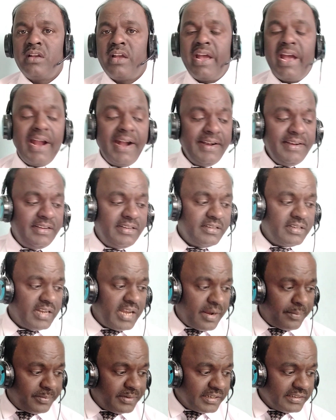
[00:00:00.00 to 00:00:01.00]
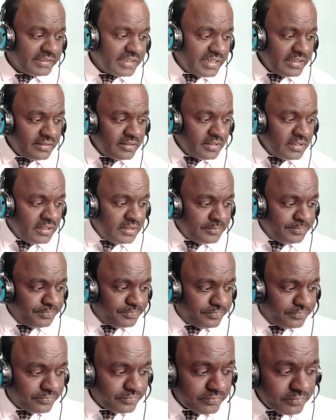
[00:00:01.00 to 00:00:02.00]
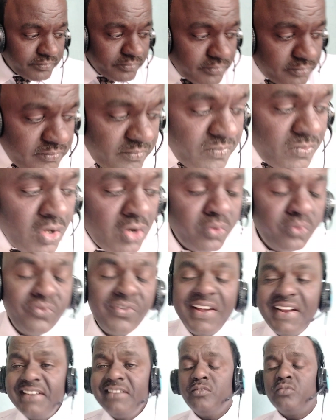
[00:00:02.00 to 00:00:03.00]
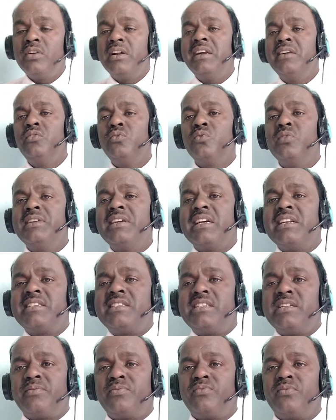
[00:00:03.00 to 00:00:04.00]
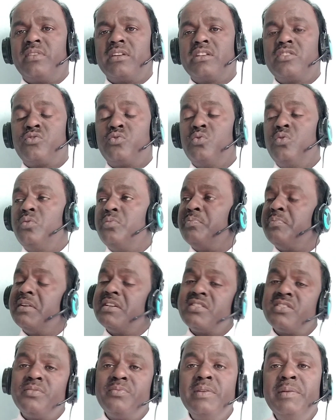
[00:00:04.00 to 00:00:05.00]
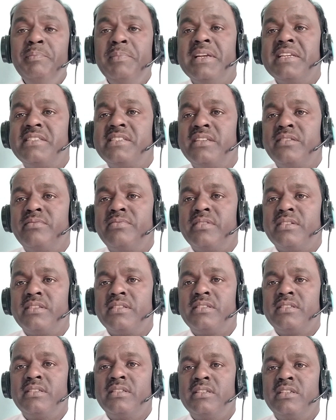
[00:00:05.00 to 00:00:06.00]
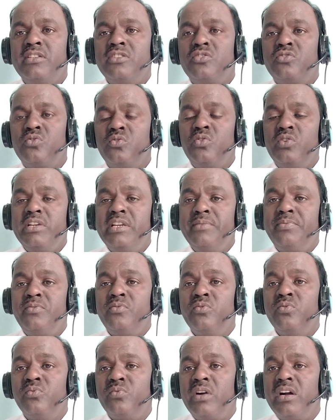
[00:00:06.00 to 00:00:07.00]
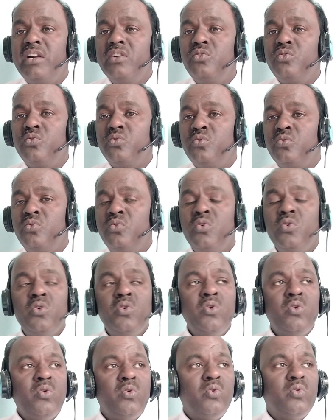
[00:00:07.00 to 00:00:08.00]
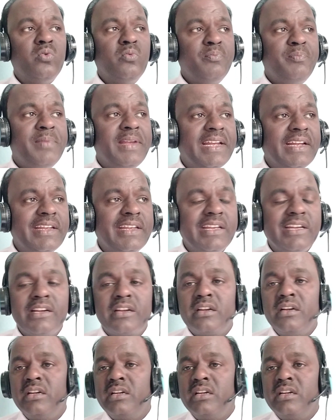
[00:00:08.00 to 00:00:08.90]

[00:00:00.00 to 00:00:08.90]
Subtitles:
And after that, when and doing unsafe work, so must be measurable. So if you want to make a